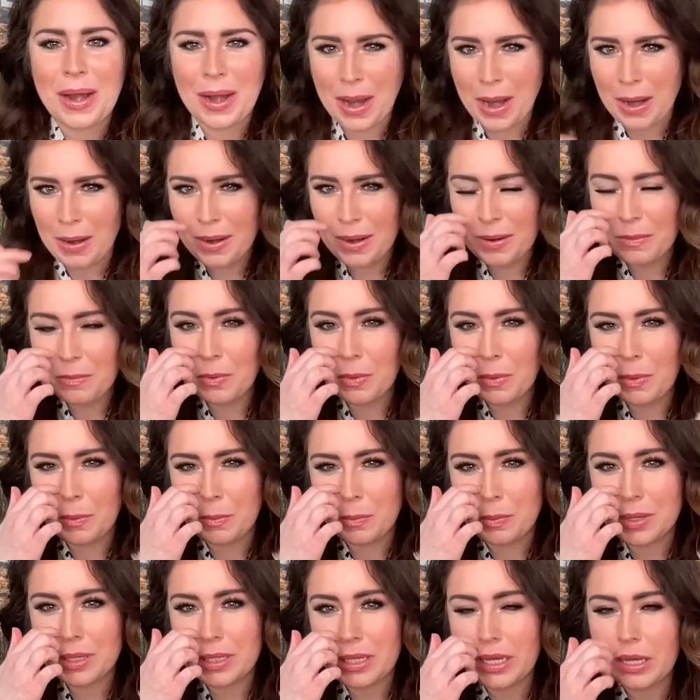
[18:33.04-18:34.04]
All right, well,
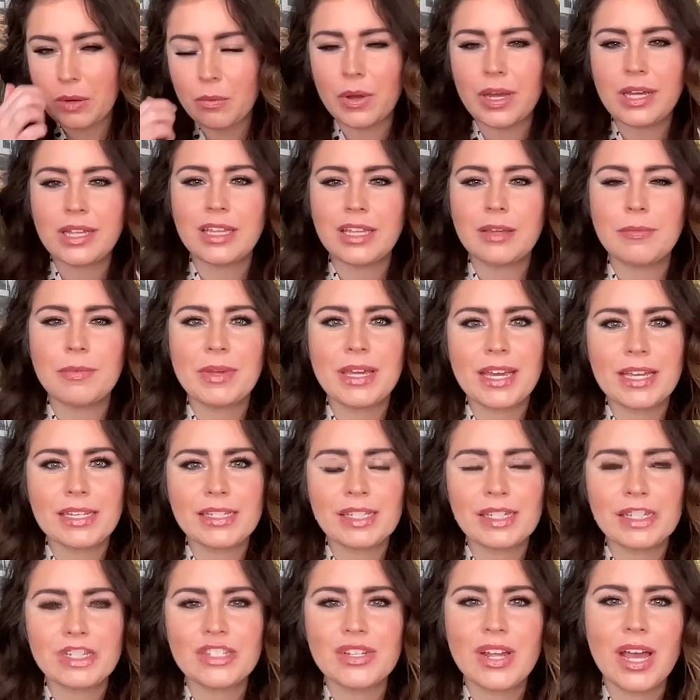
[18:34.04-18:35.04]
really quickly,
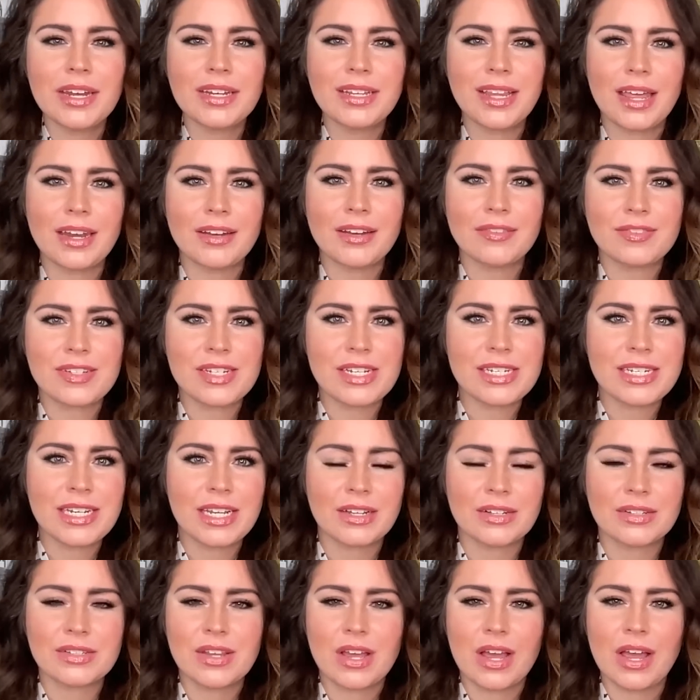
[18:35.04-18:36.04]
because there's not a lot of
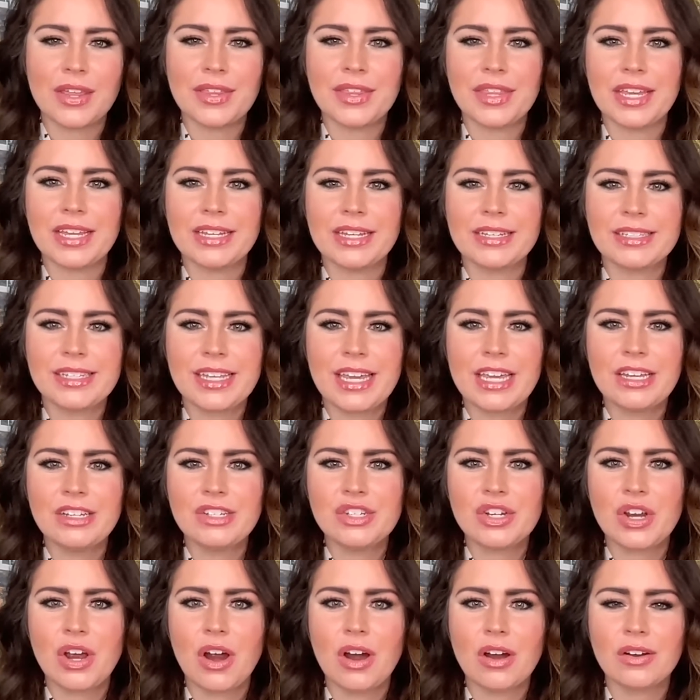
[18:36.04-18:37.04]
details on this, King
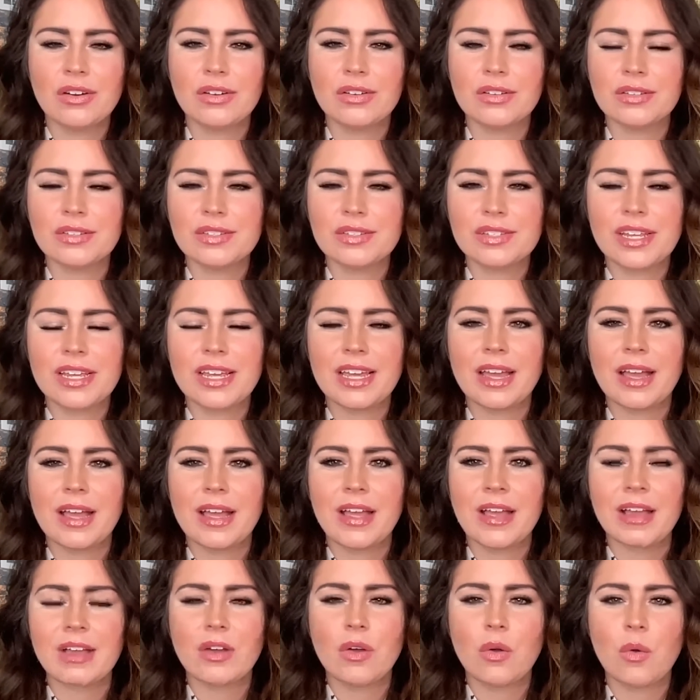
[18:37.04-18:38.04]
Charles,
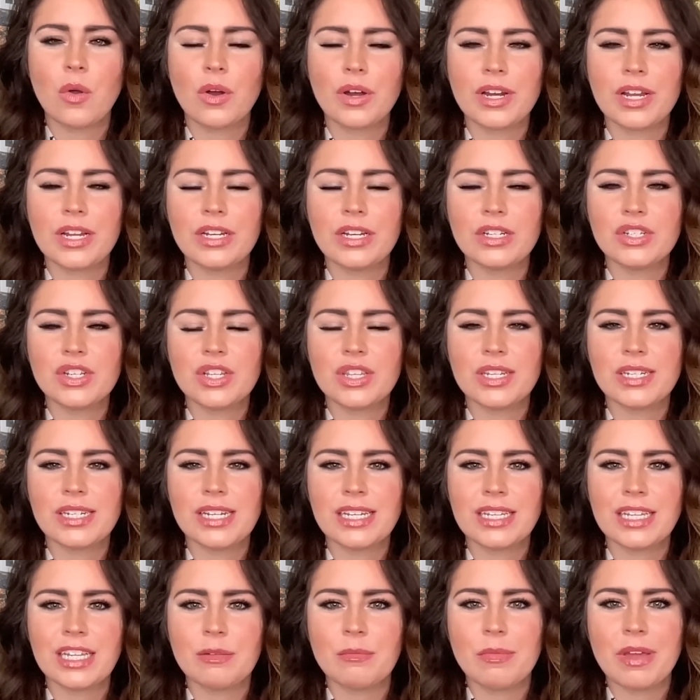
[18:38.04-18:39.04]
according to the
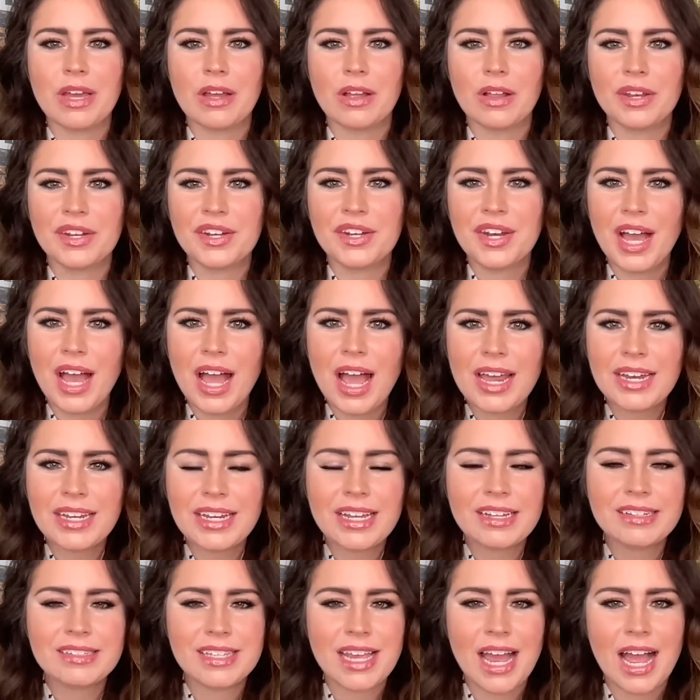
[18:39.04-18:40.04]
Daily Mail, not
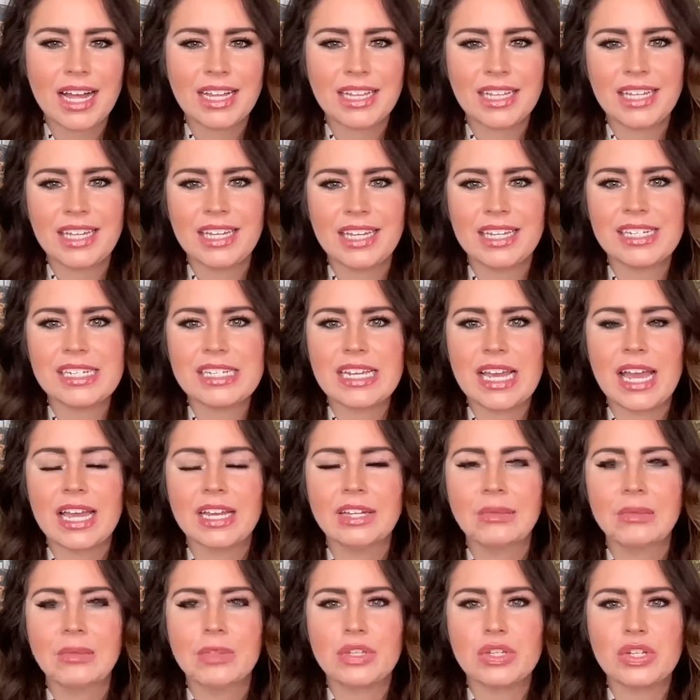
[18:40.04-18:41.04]
exactly
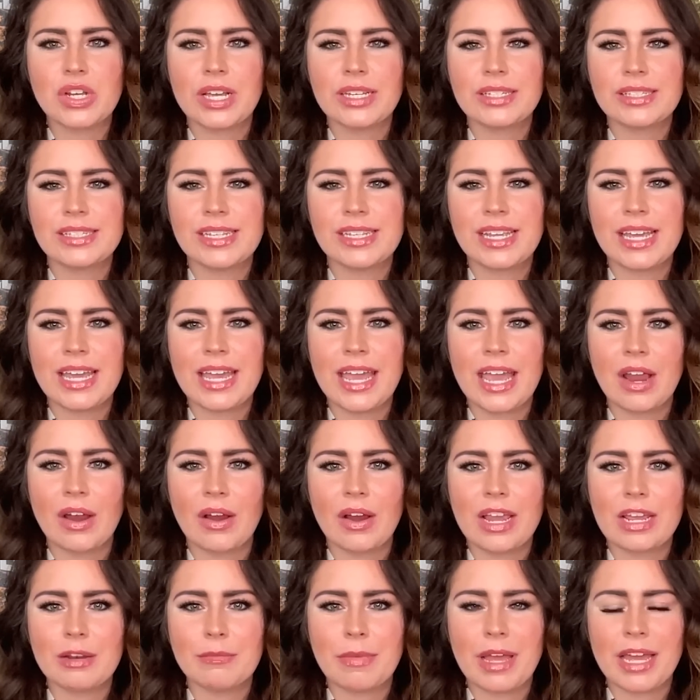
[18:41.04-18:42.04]
content with just seeing
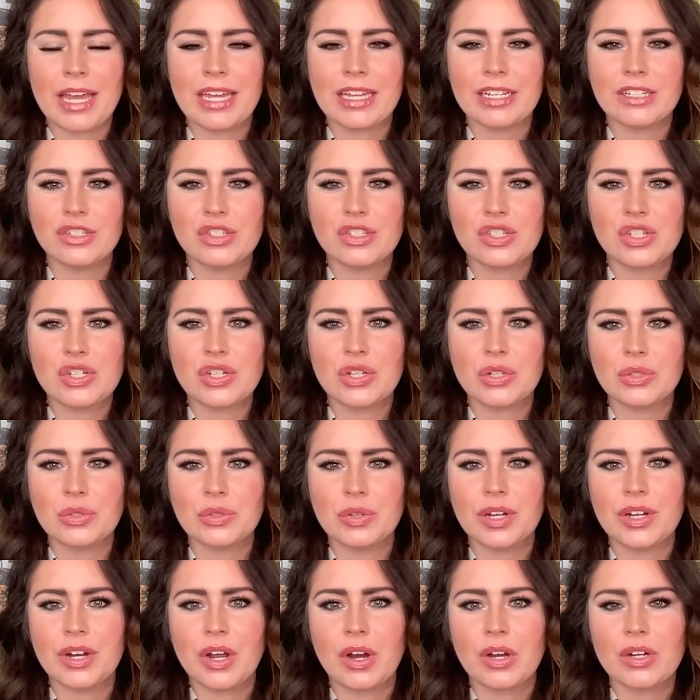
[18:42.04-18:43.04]
Harry and Meghan's
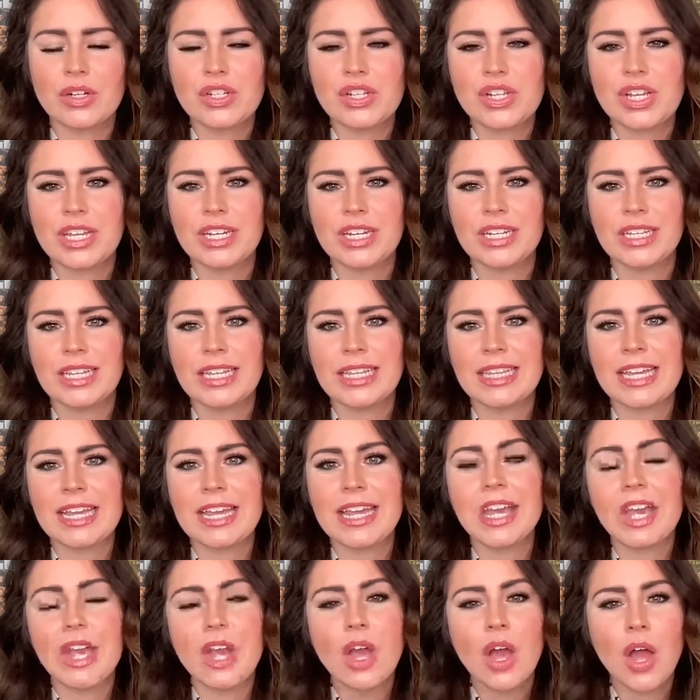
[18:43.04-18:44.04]
children, Archie and
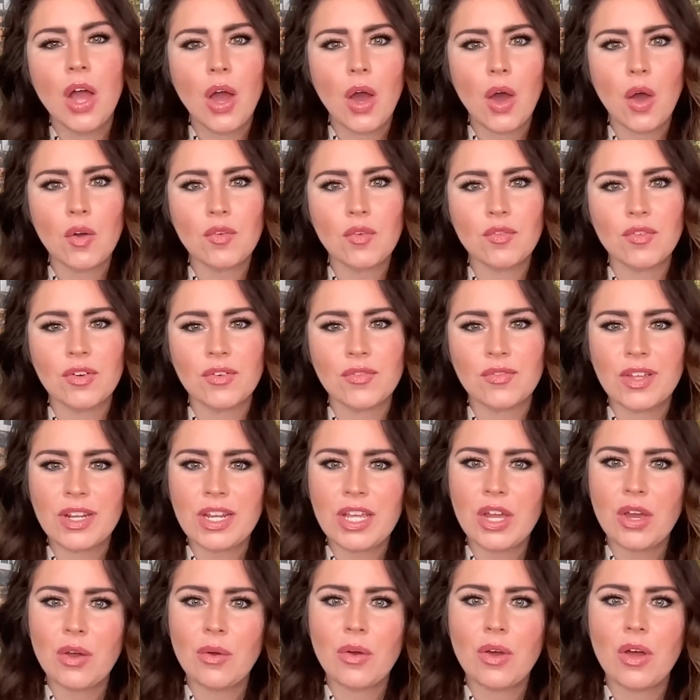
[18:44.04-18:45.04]
Lily, over
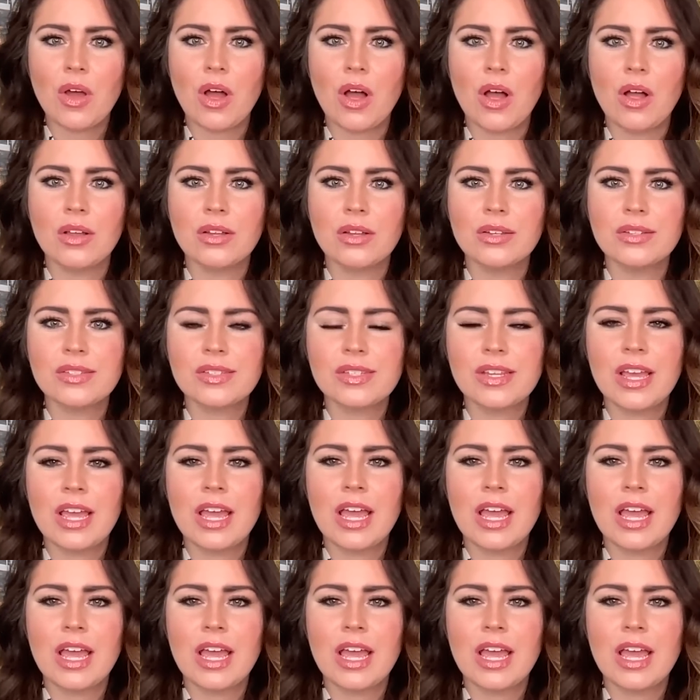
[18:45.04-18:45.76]
video calls.